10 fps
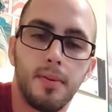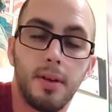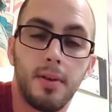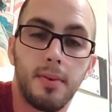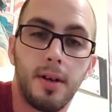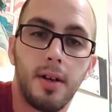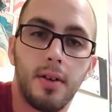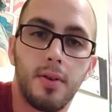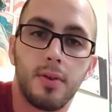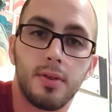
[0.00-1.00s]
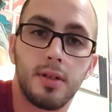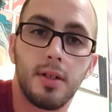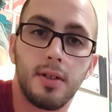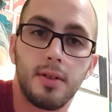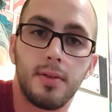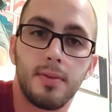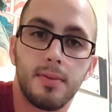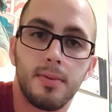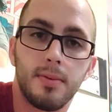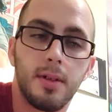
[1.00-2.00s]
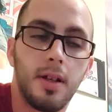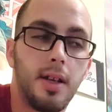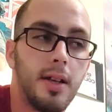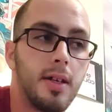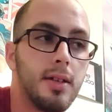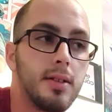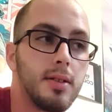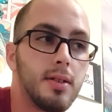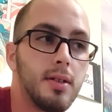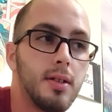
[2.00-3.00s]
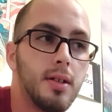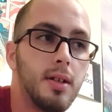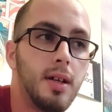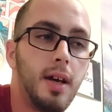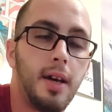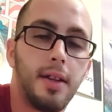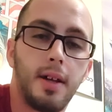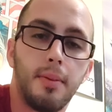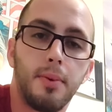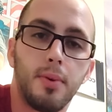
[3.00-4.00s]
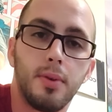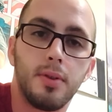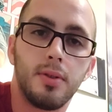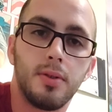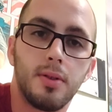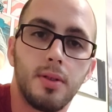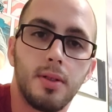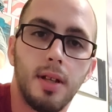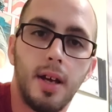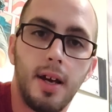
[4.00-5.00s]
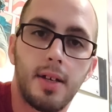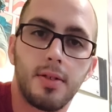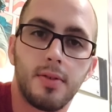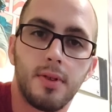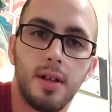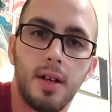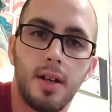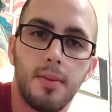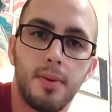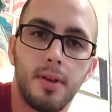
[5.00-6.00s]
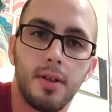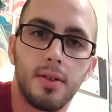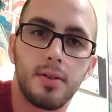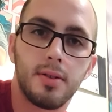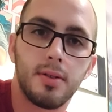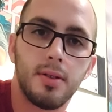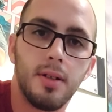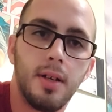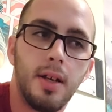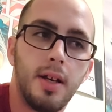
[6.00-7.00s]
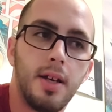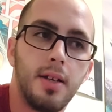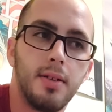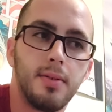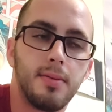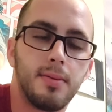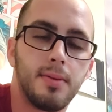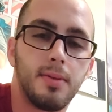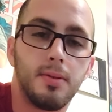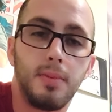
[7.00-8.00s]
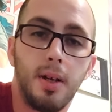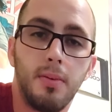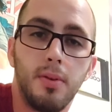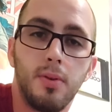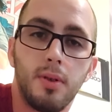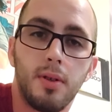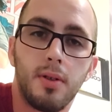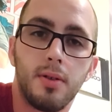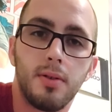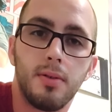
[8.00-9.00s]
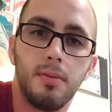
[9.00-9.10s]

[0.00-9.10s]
better buyer or seller. And at that point, you can ask for a higher price. And maybe you learn